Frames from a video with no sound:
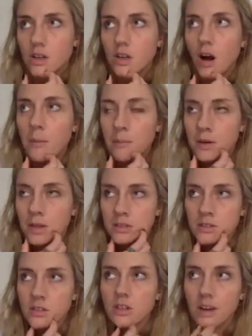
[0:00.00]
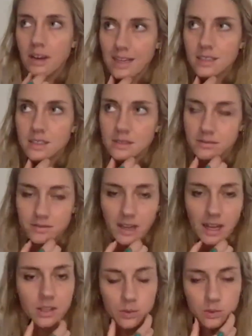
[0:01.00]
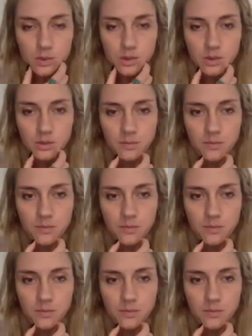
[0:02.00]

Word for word: common collective values.